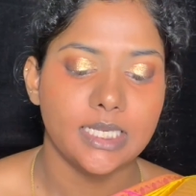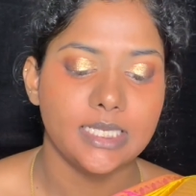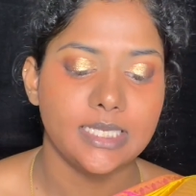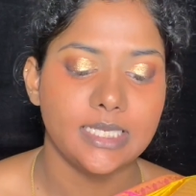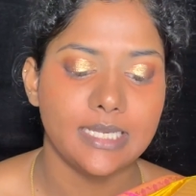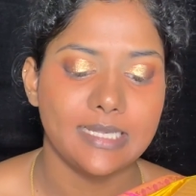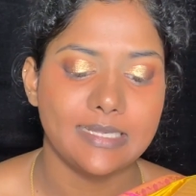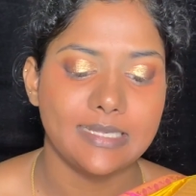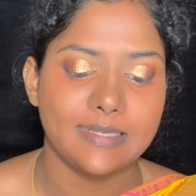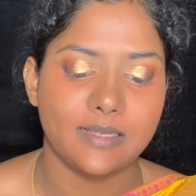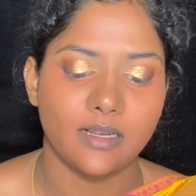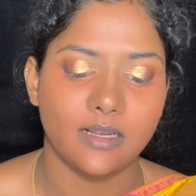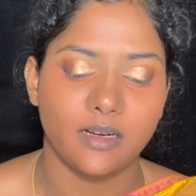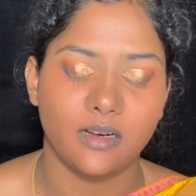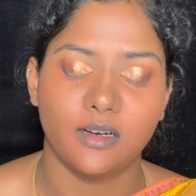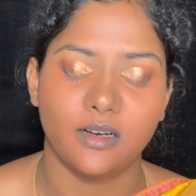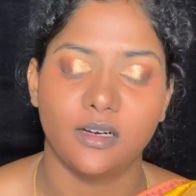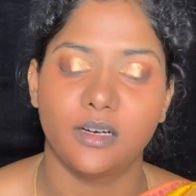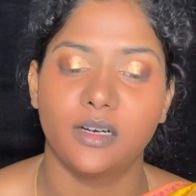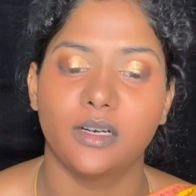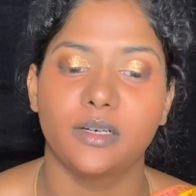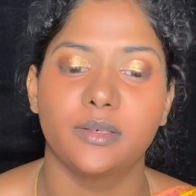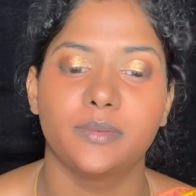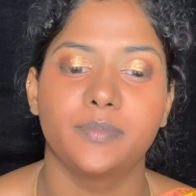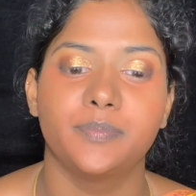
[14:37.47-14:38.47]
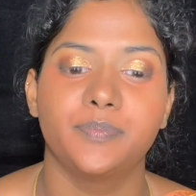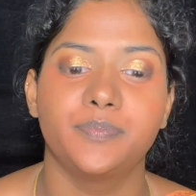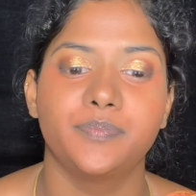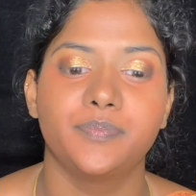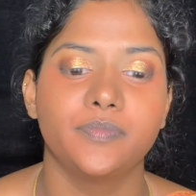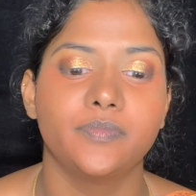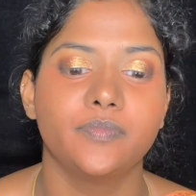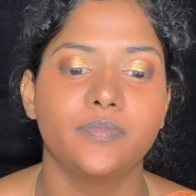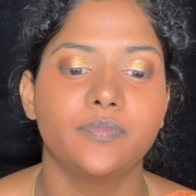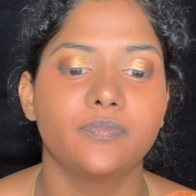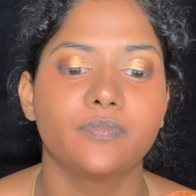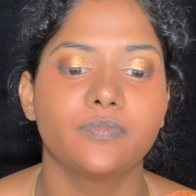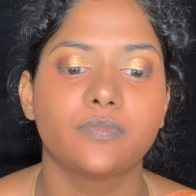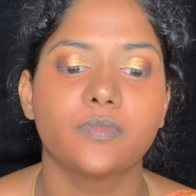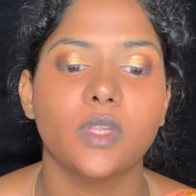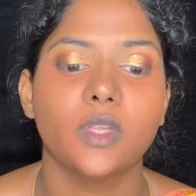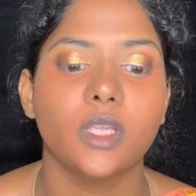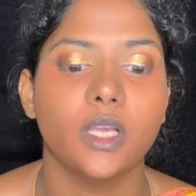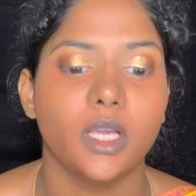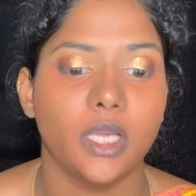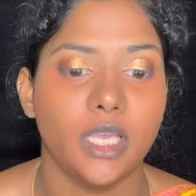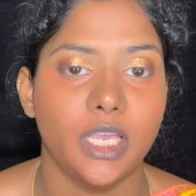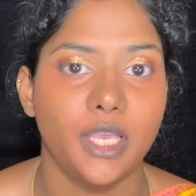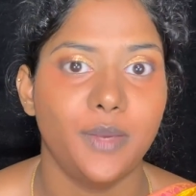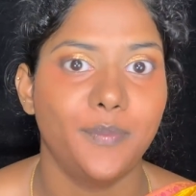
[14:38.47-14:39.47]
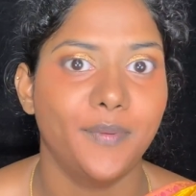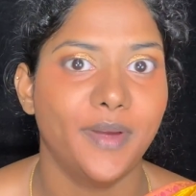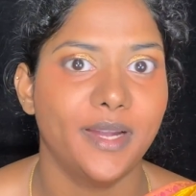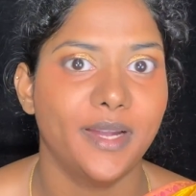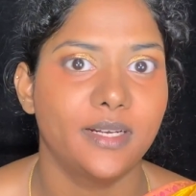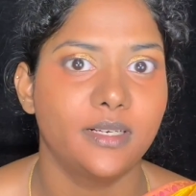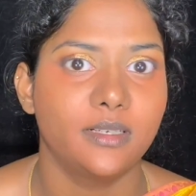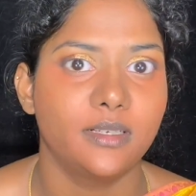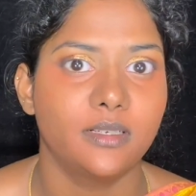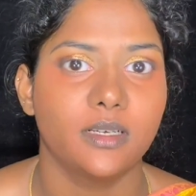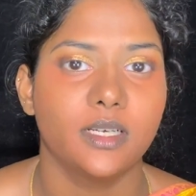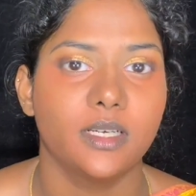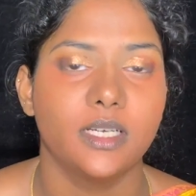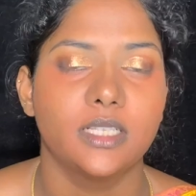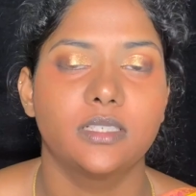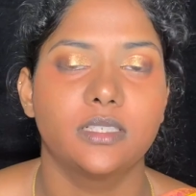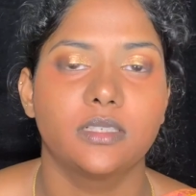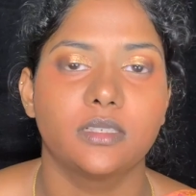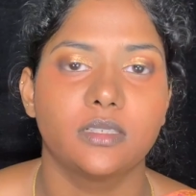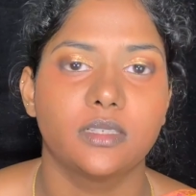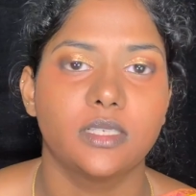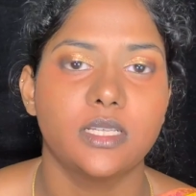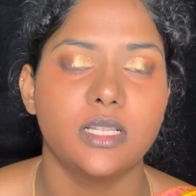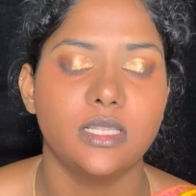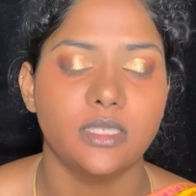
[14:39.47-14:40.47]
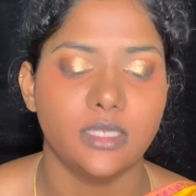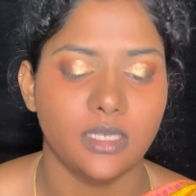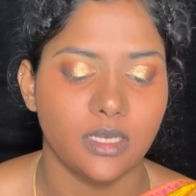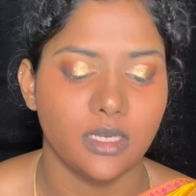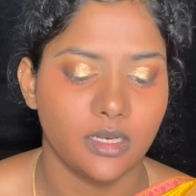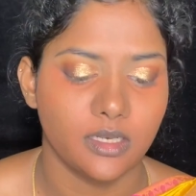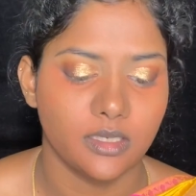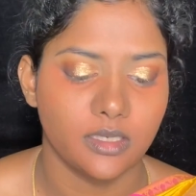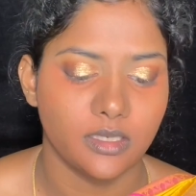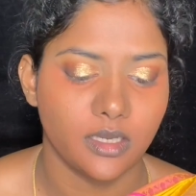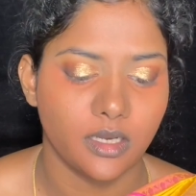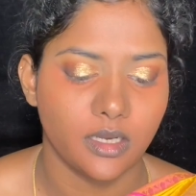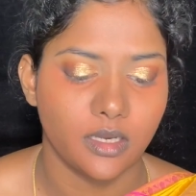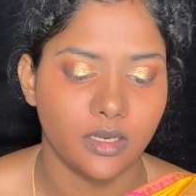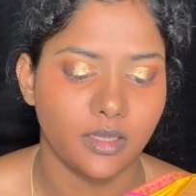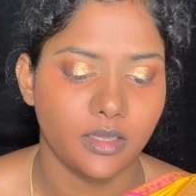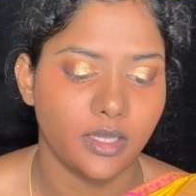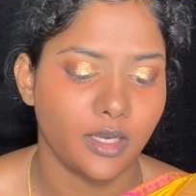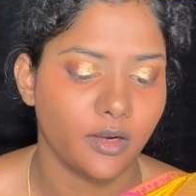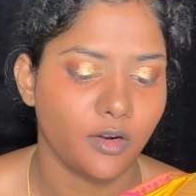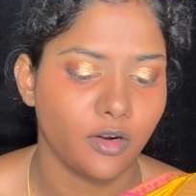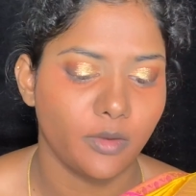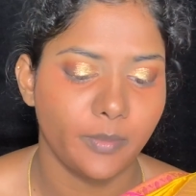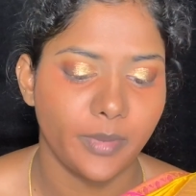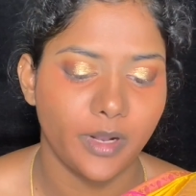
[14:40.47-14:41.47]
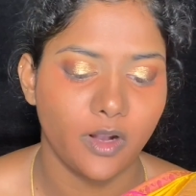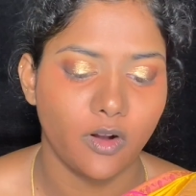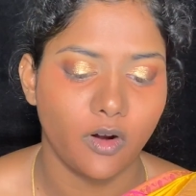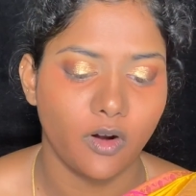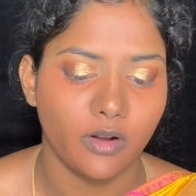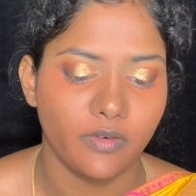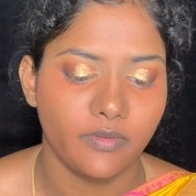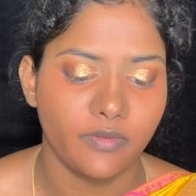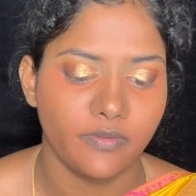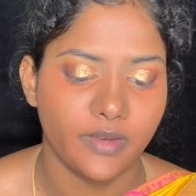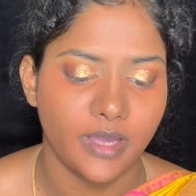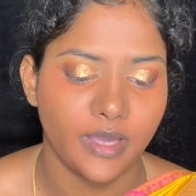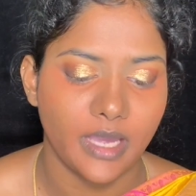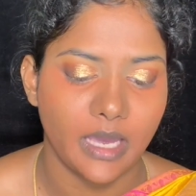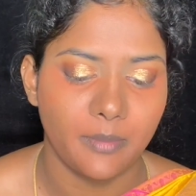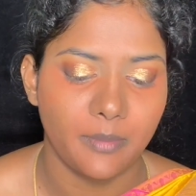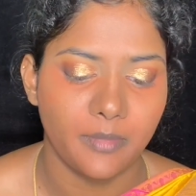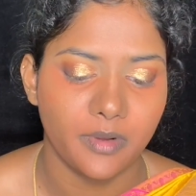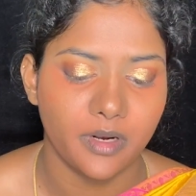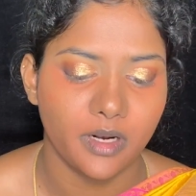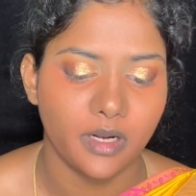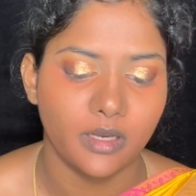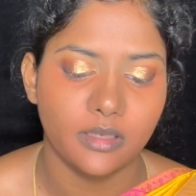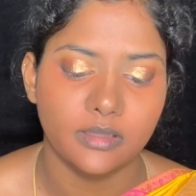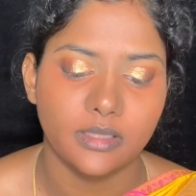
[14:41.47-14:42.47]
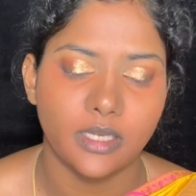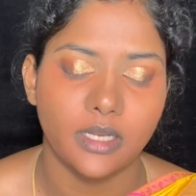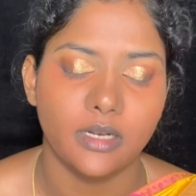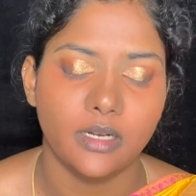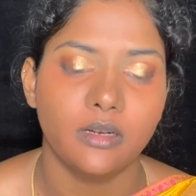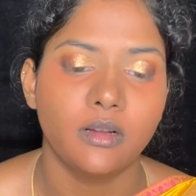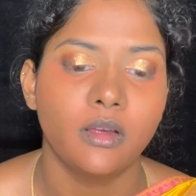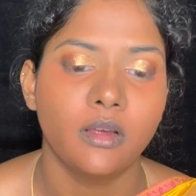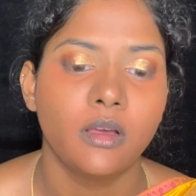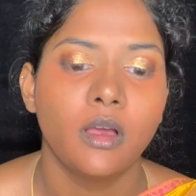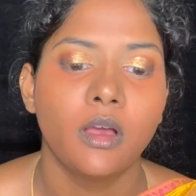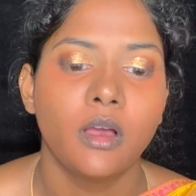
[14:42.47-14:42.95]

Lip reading: it's event, since there are gonna be a lot of cameras and